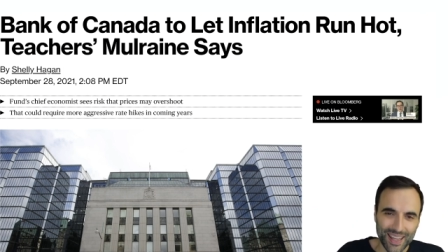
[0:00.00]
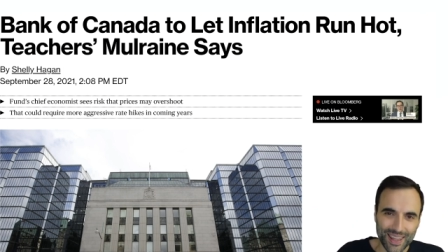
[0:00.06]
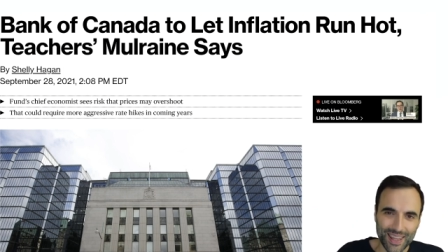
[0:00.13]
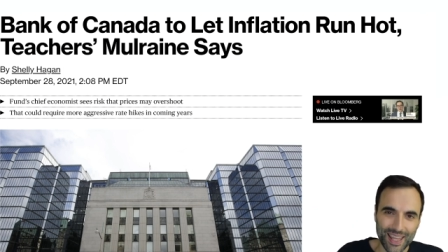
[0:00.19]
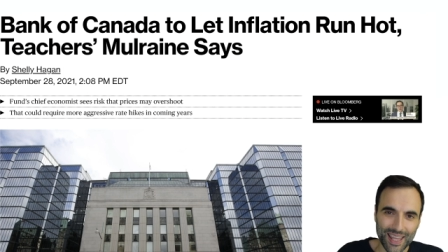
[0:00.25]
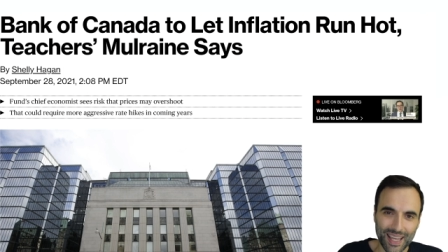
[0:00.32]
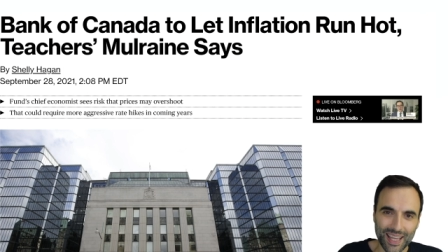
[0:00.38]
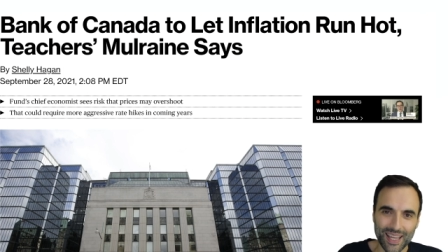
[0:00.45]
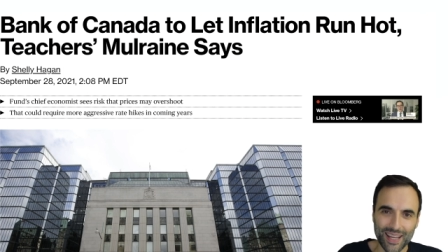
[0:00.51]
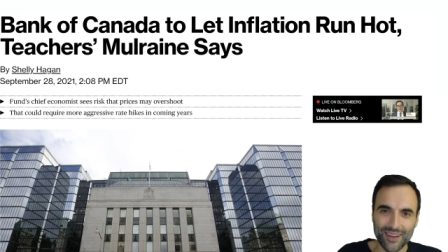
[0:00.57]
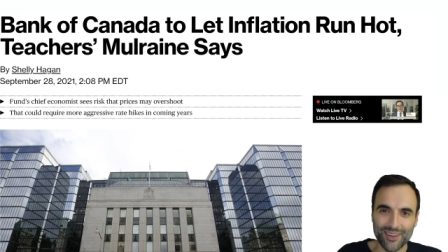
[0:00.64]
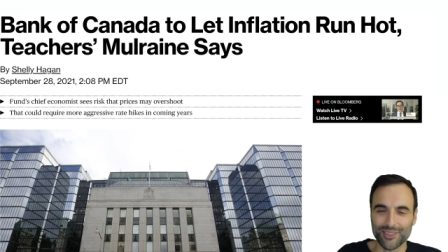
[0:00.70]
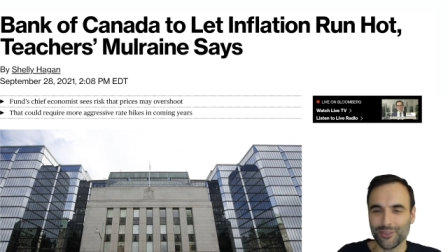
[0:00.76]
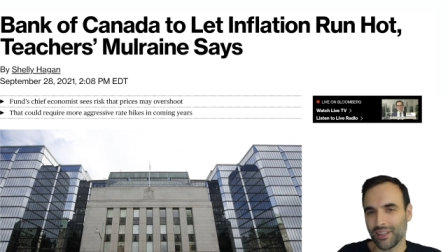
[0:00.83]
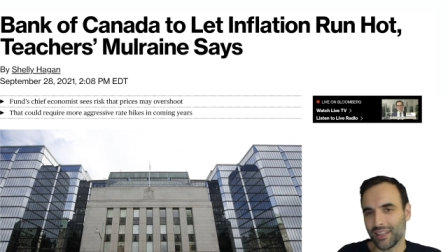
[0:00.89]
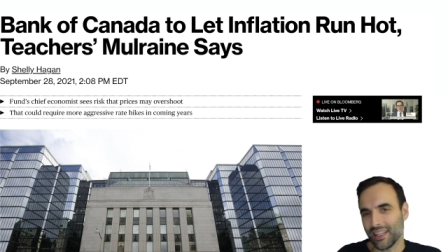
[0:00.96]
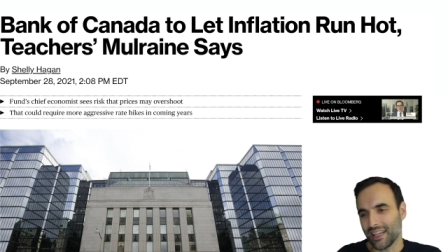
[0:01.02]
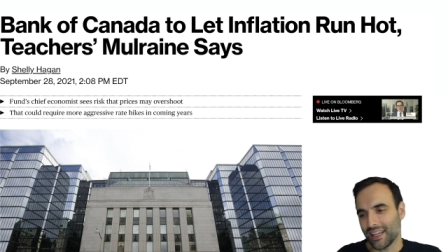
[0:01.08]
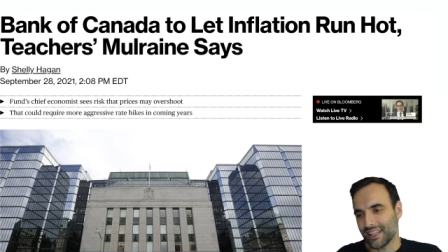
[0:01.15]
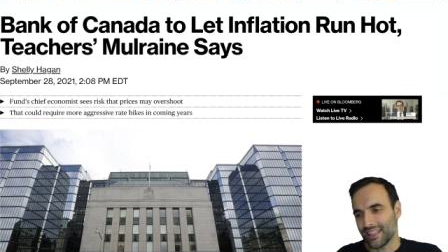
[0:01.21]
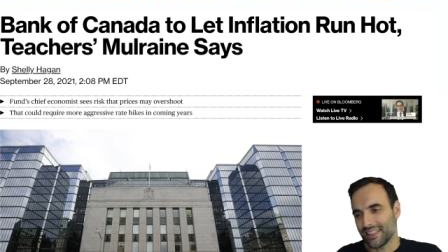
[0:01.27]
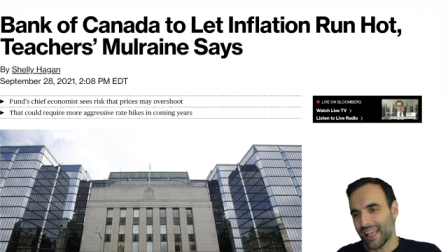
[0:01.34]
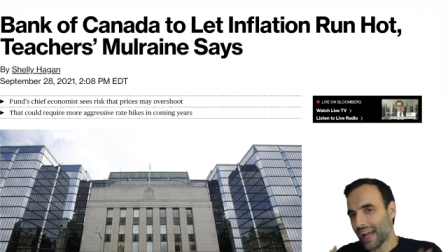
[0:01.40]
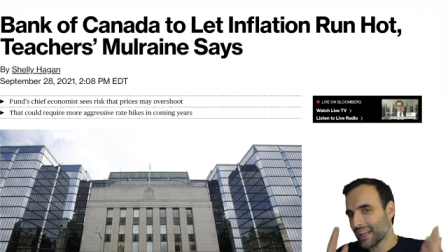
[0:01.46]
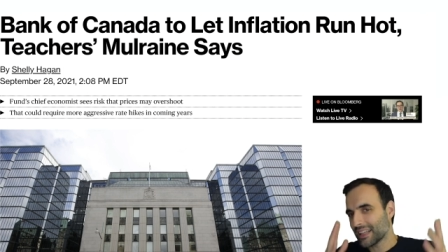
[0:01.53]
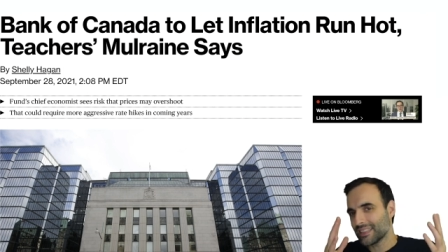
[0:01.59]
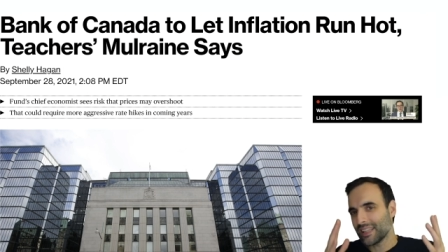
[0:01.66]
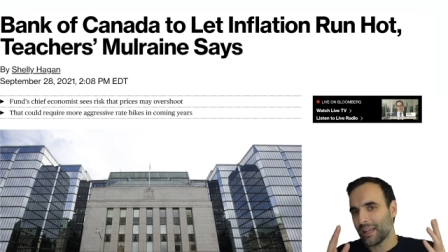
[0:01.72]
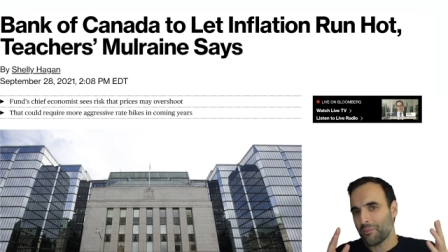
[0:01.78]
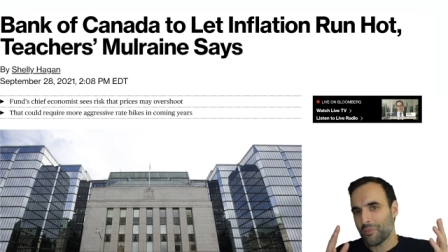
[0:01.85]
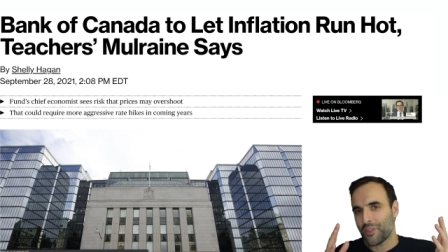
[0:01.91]
They are doing the exact
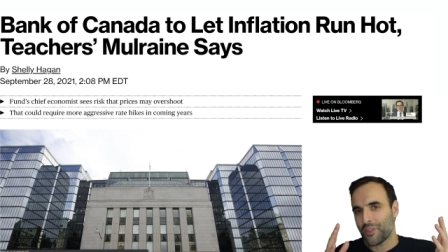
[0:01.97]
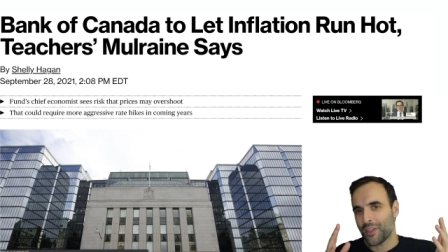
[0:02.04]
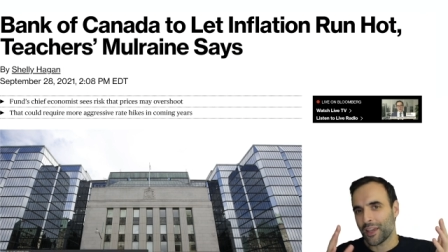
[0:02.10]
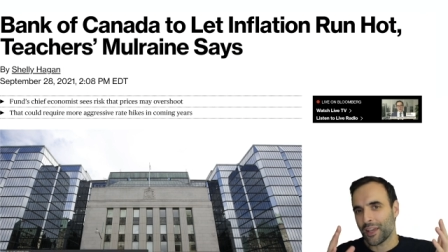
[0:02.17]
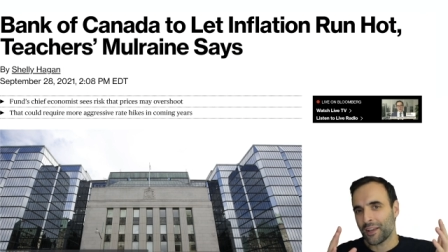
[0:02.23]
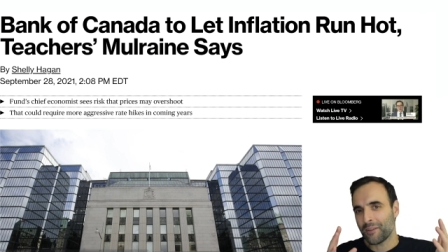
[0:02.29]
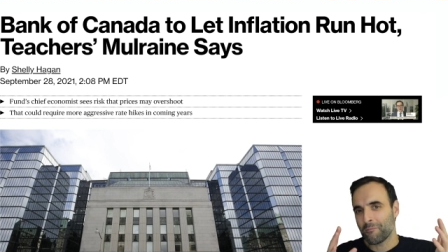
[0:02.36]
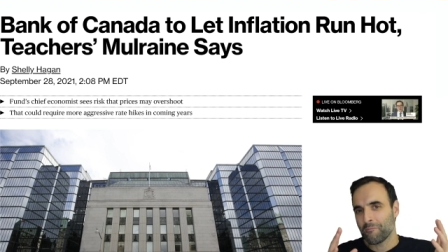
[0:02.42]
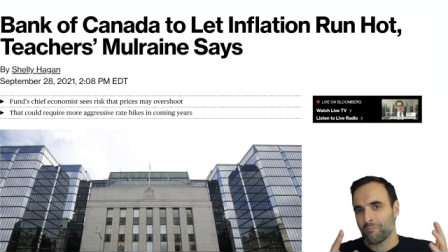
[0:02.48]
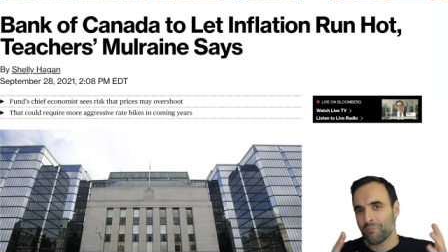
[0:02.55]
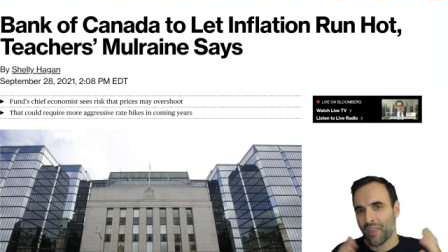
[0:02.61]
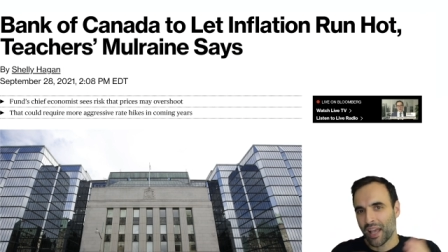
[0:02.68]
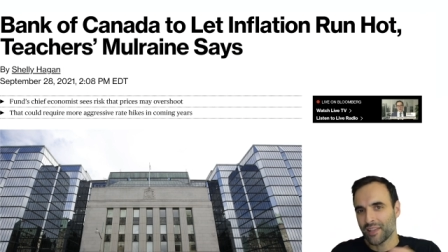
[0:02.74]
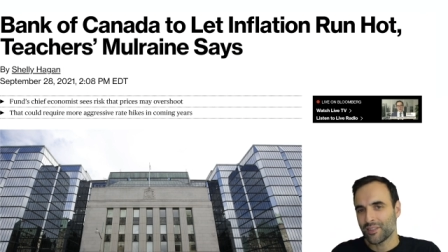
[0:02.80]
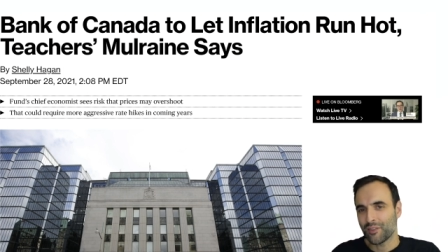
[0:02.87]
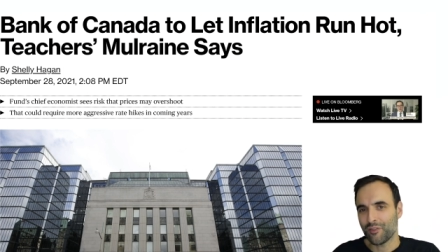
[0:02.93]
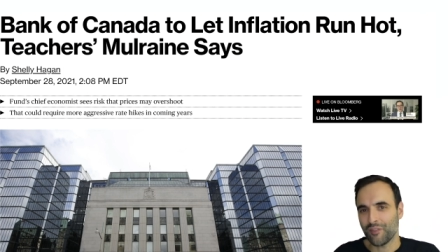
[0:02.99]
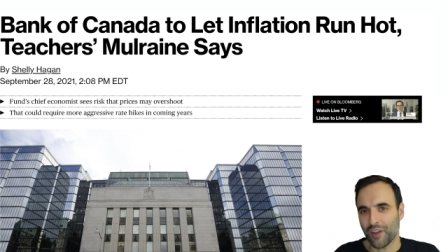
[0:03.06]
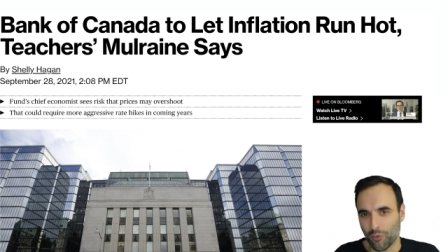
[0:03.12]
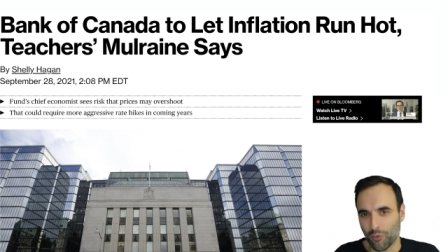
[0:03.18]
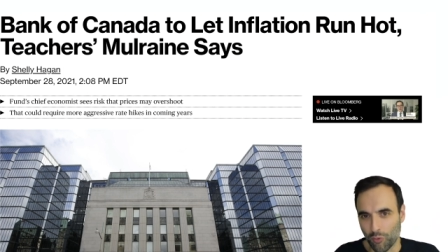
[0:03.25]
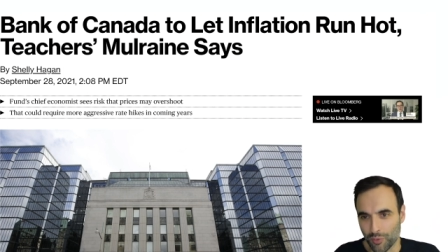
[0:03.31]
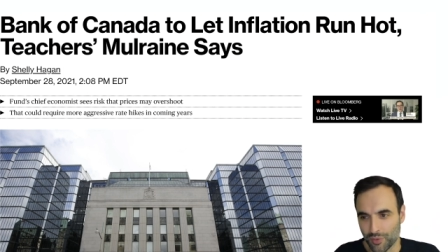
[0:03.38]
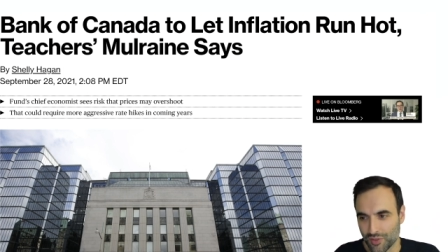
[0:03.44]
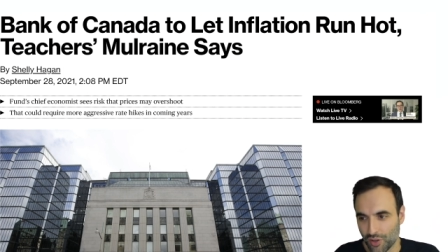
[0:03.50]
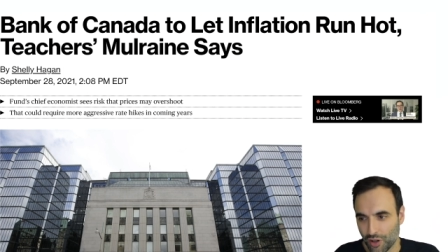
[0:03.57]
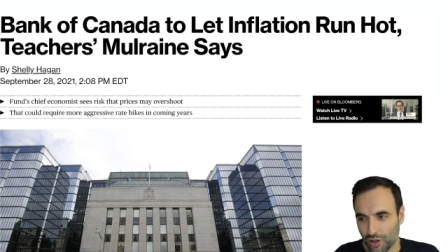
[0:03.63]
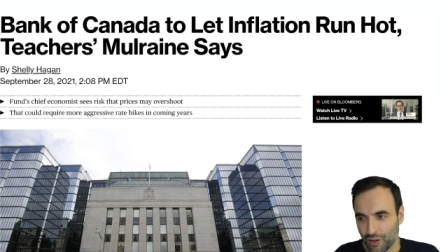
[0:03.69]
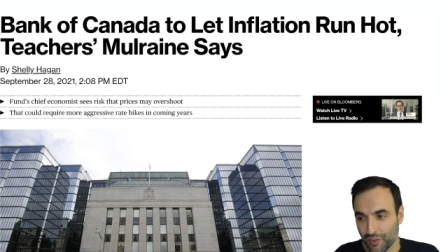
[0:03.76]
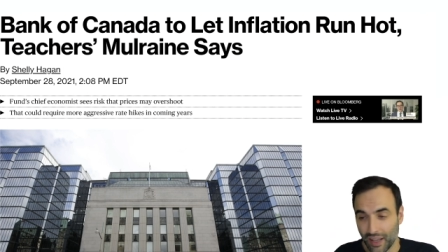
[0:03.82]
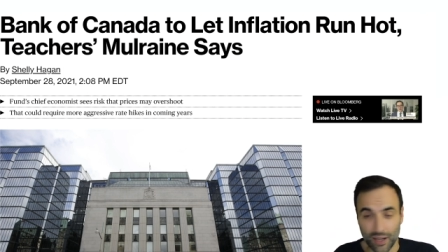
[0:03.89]
same thing as the Federal
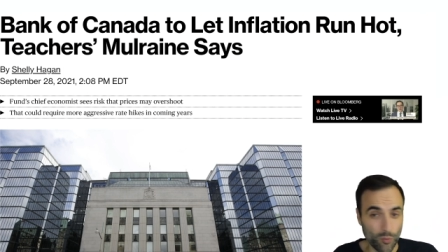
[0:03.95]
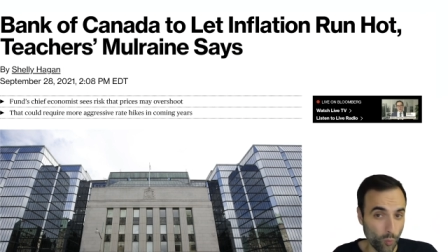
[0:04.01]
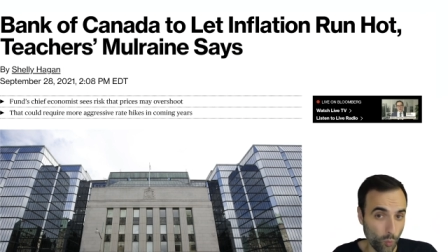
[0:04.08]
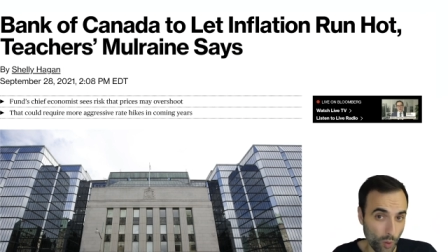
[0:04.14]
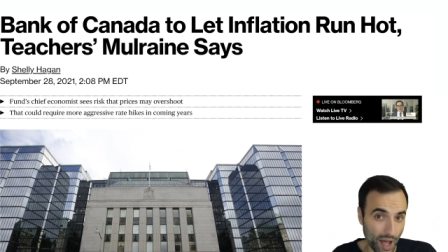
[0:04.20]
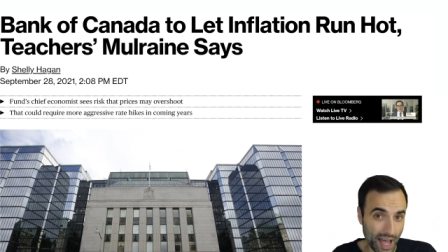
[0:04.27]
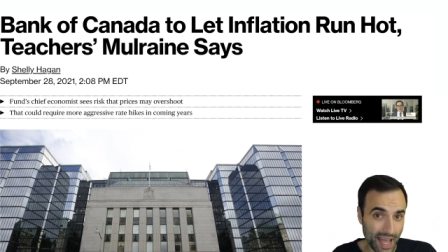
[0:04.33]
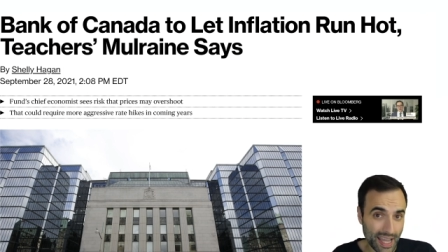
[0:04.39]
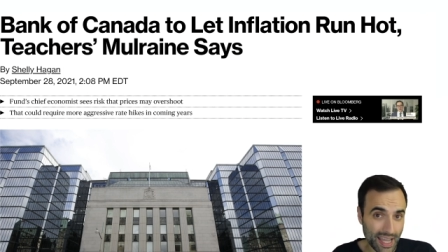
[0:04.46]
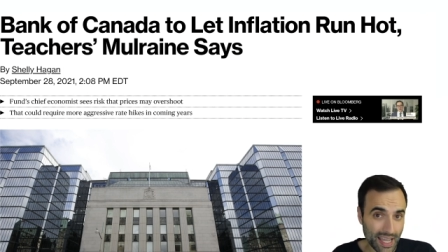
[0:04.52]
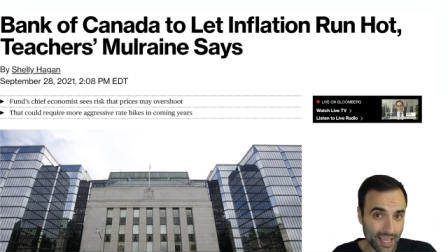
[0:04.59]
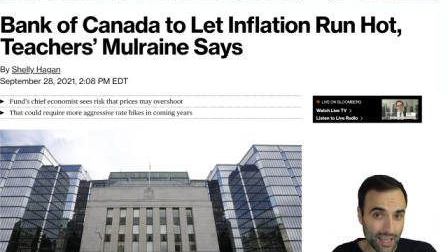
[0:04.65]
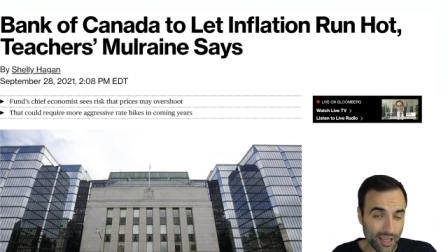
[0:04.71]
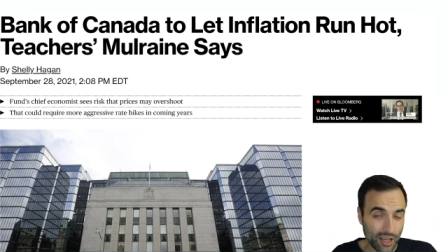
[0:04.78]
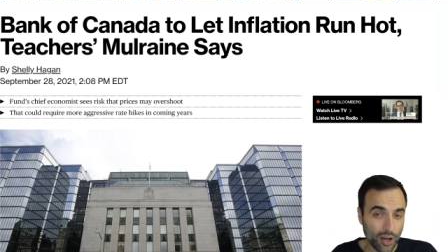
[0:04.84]
Reserve. And why?